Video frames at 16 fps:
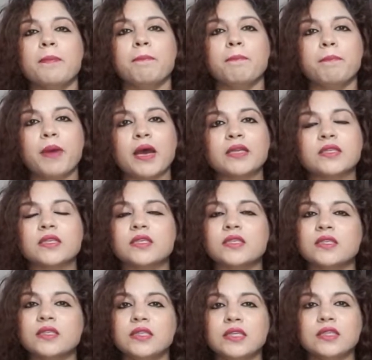but
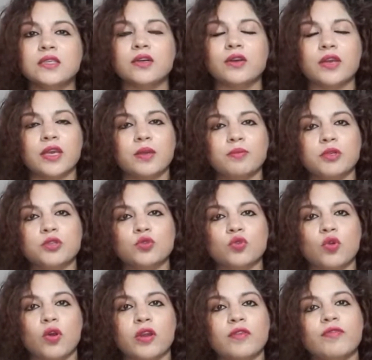is neither able to
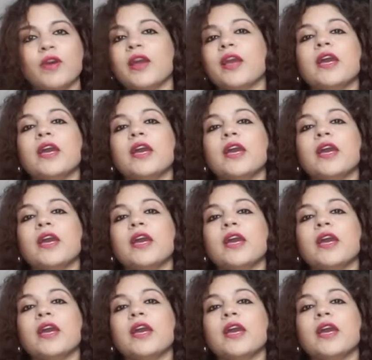qualify